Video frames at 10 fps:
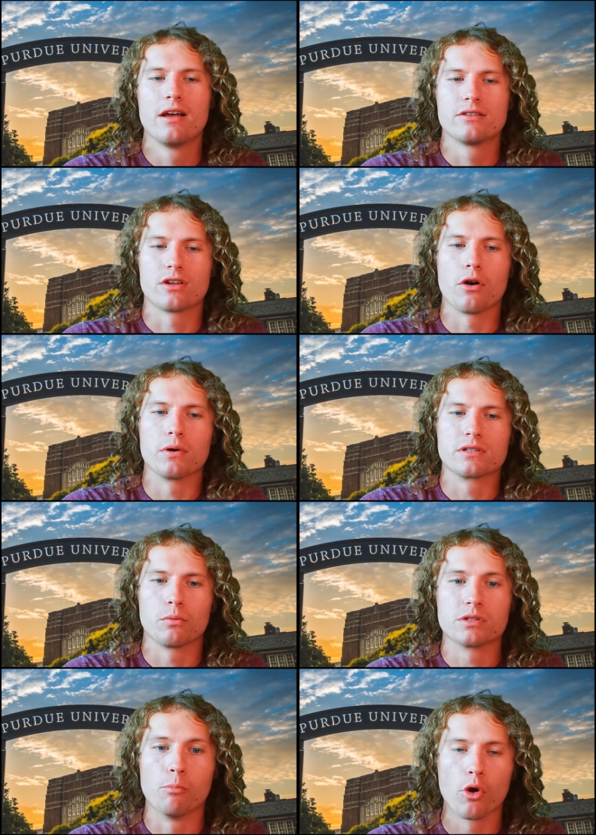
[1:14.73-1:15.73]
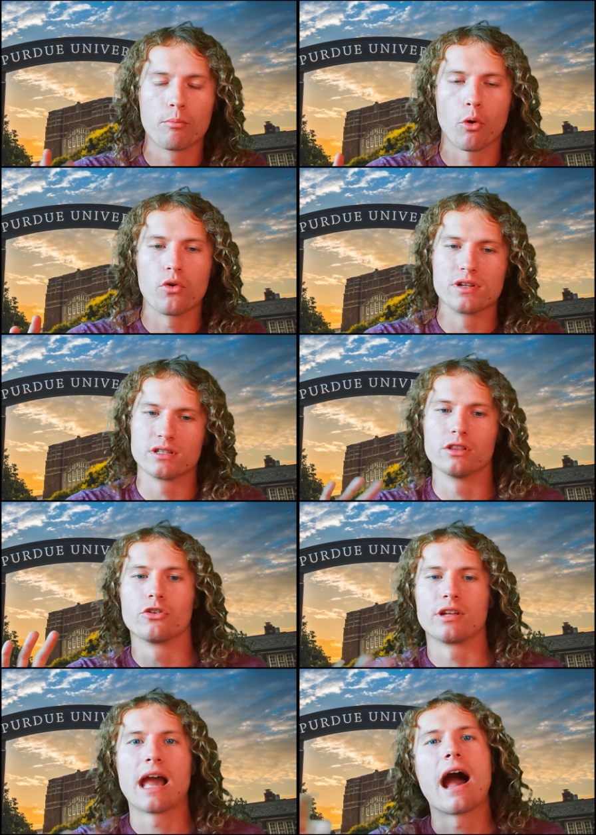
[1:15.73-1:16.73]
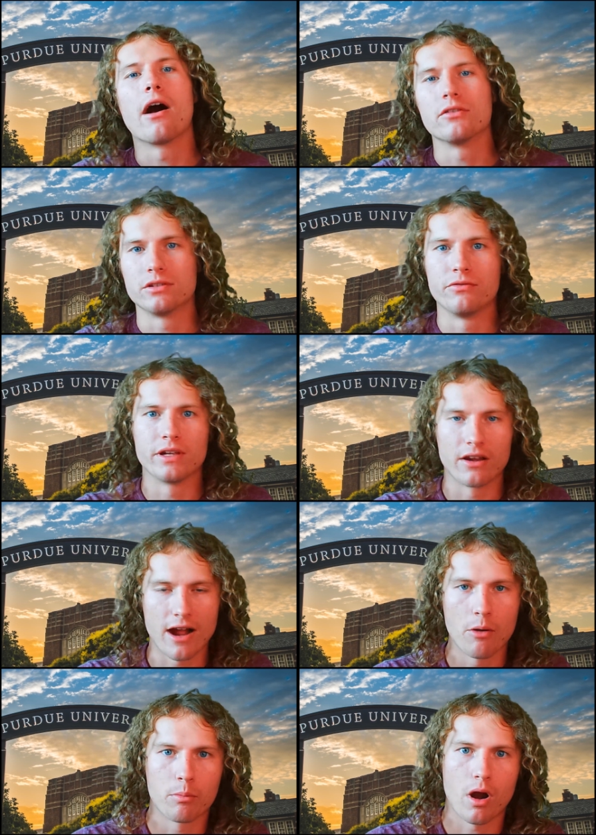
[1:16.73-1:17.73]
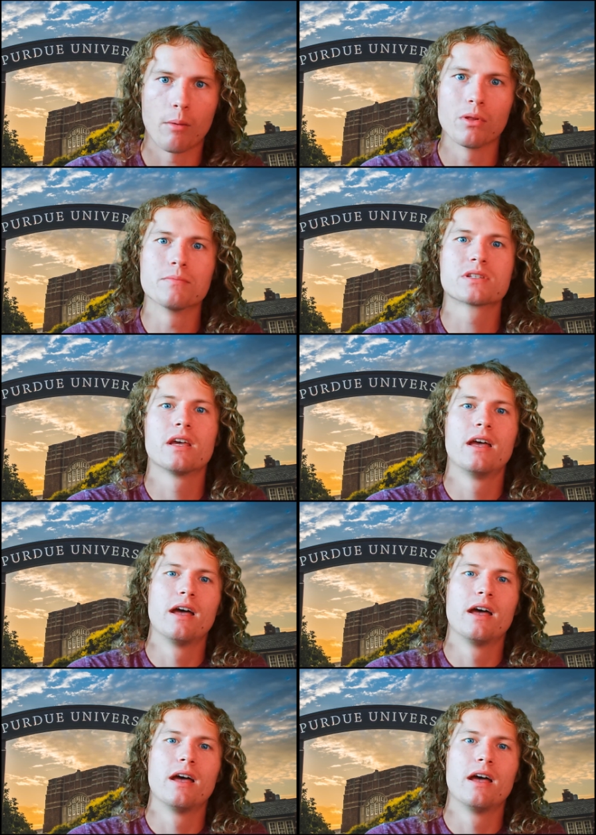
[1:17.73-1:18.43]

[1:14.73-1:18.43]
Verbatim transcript: So what's what's more important is learning how to figure out problems.